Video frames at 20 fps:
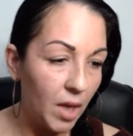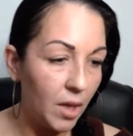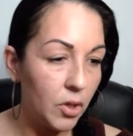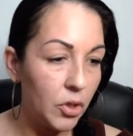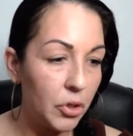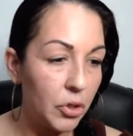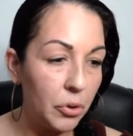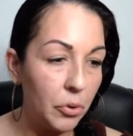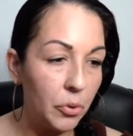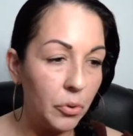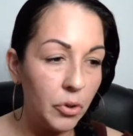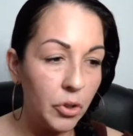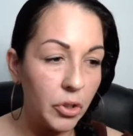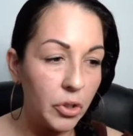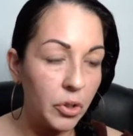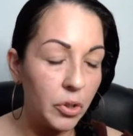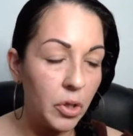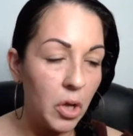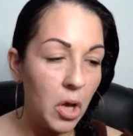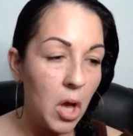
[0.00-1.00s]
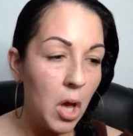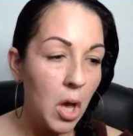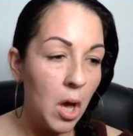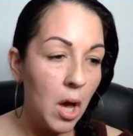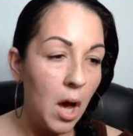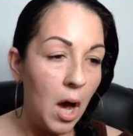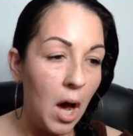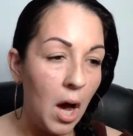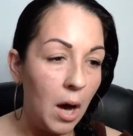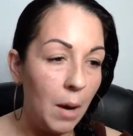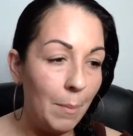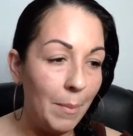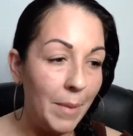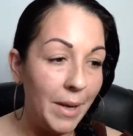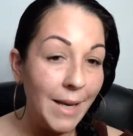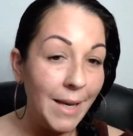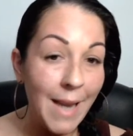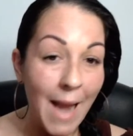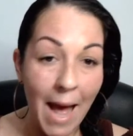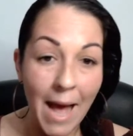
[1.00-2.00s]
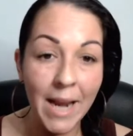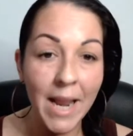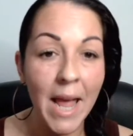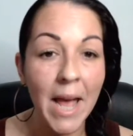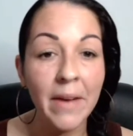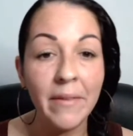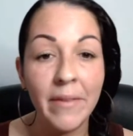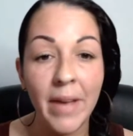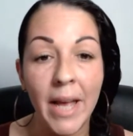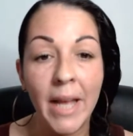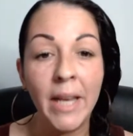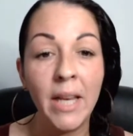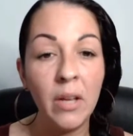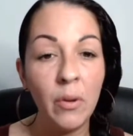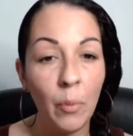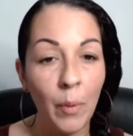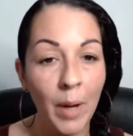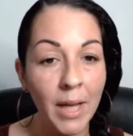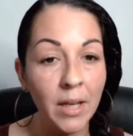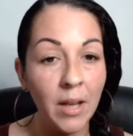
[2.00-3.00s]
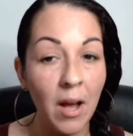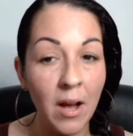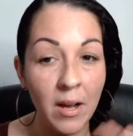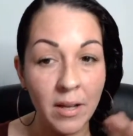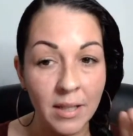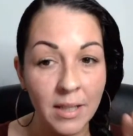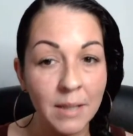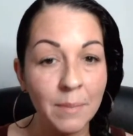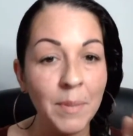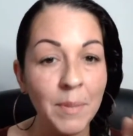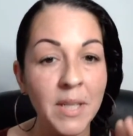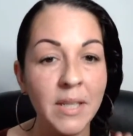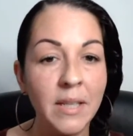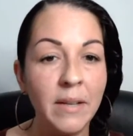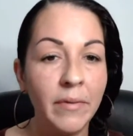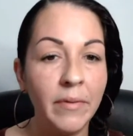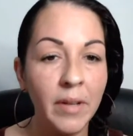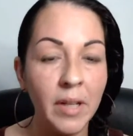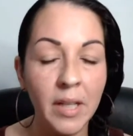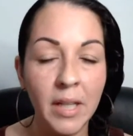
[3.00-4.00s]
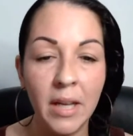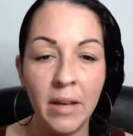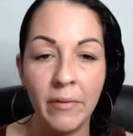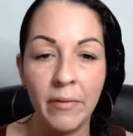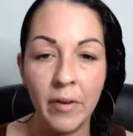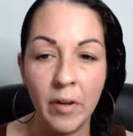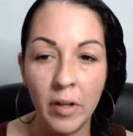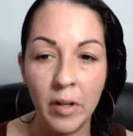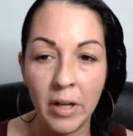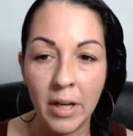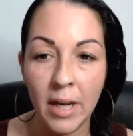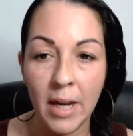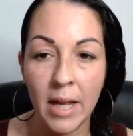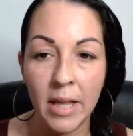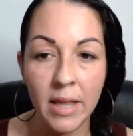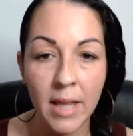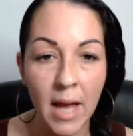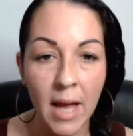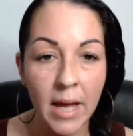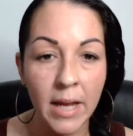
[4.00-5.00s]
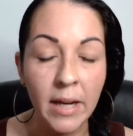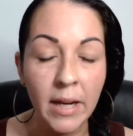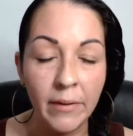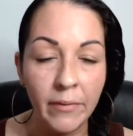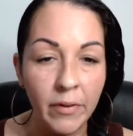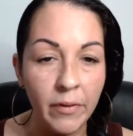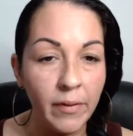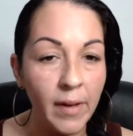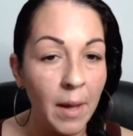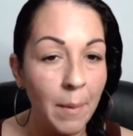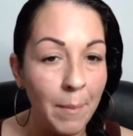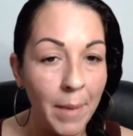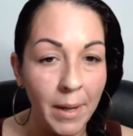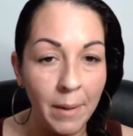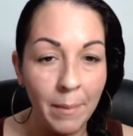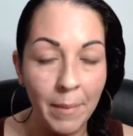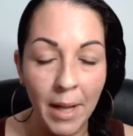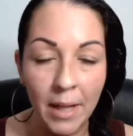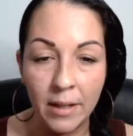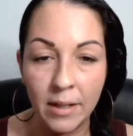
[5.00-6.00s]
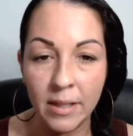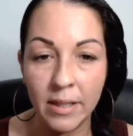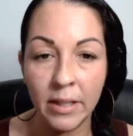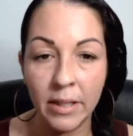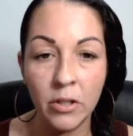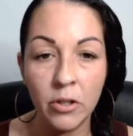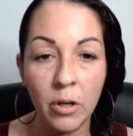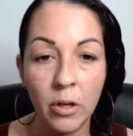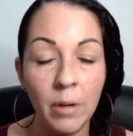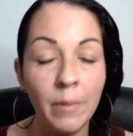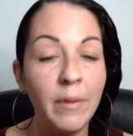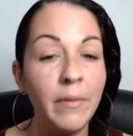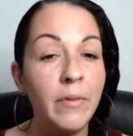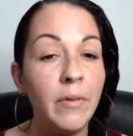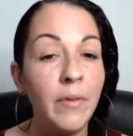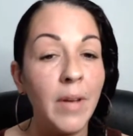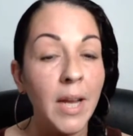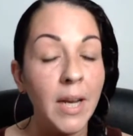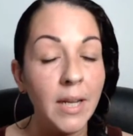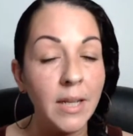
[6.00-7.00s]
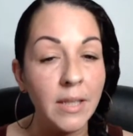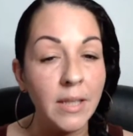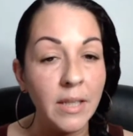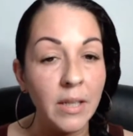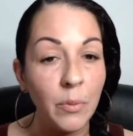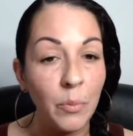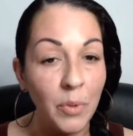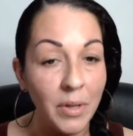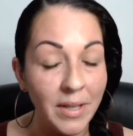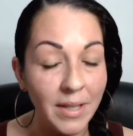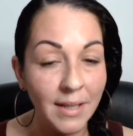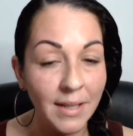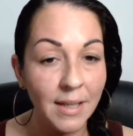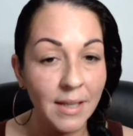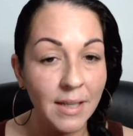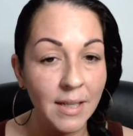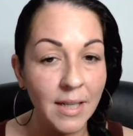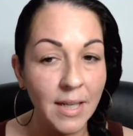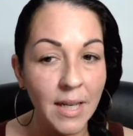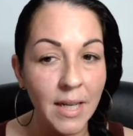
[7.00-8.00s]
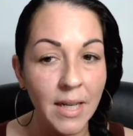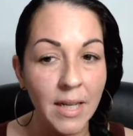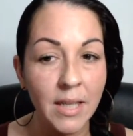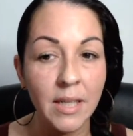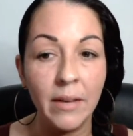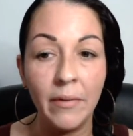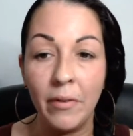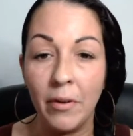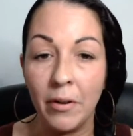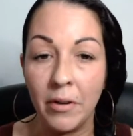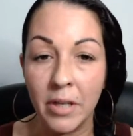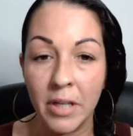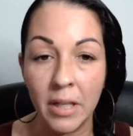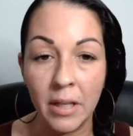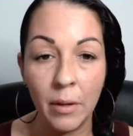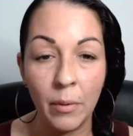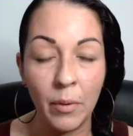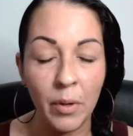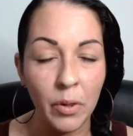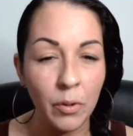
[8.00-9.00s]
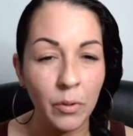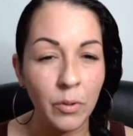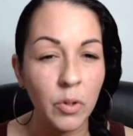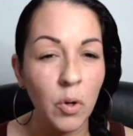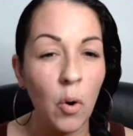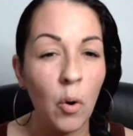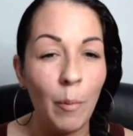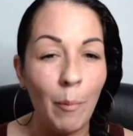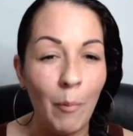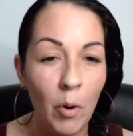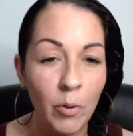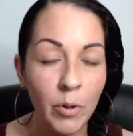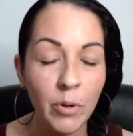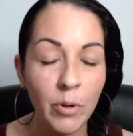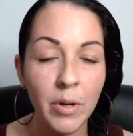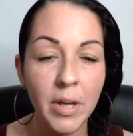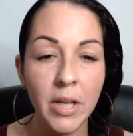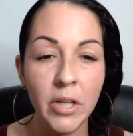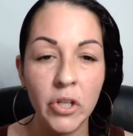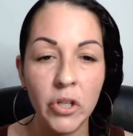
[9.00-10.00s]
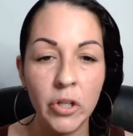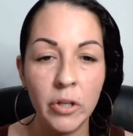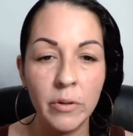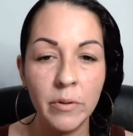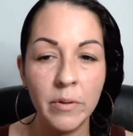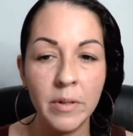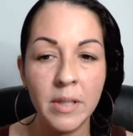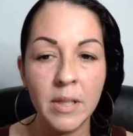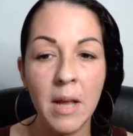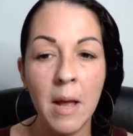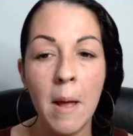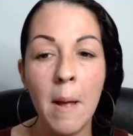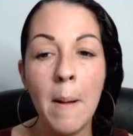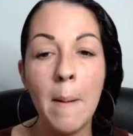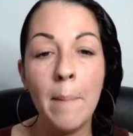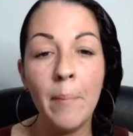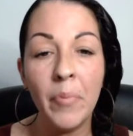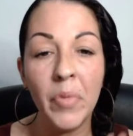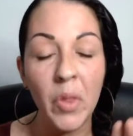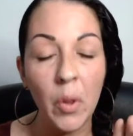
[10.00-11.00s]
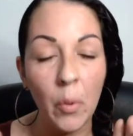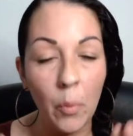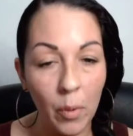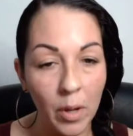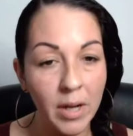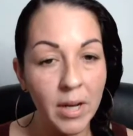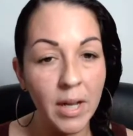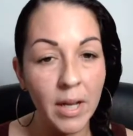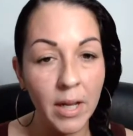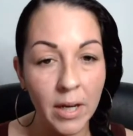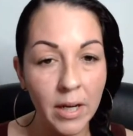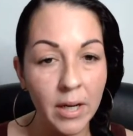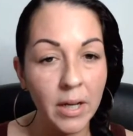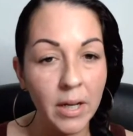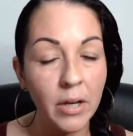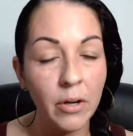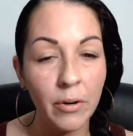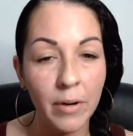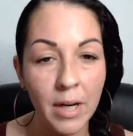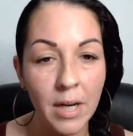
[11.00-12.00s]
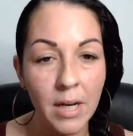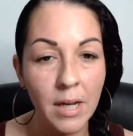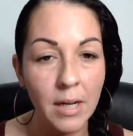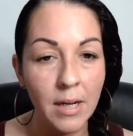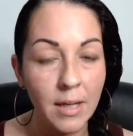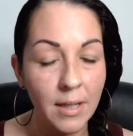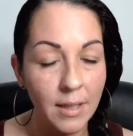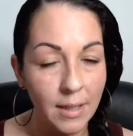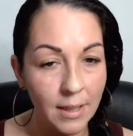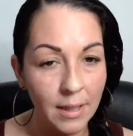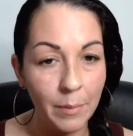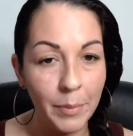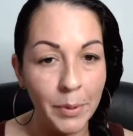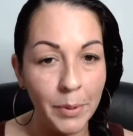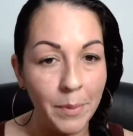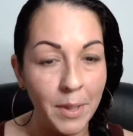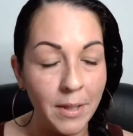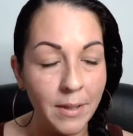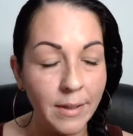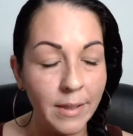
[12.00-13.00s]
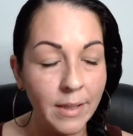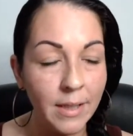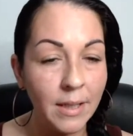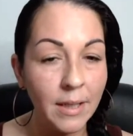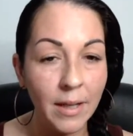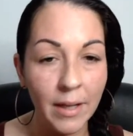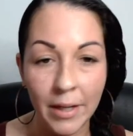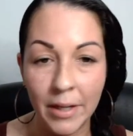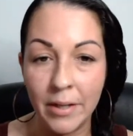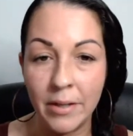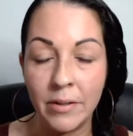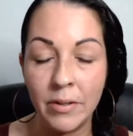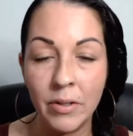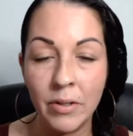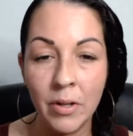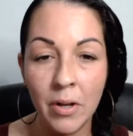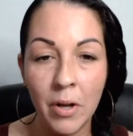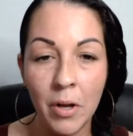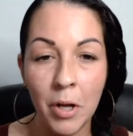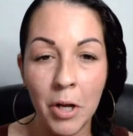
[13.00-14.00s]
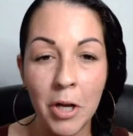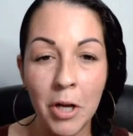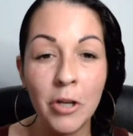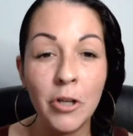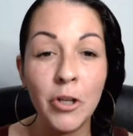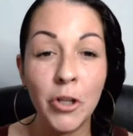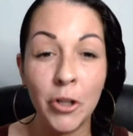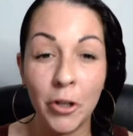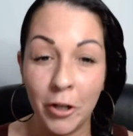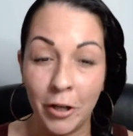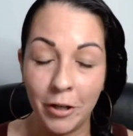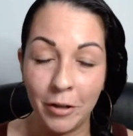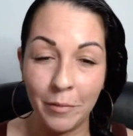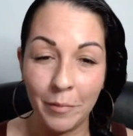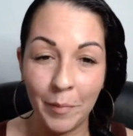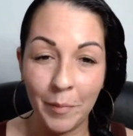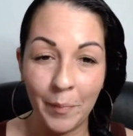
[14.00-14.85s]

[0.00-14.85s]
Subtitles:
to just not have any weight loss specifically. If you're looking at that, if you've got metabolic syndrome, if you've got insulin resistance, if you're dealing with those hormonal issues, the one hidden ingredient in supplements is sugar.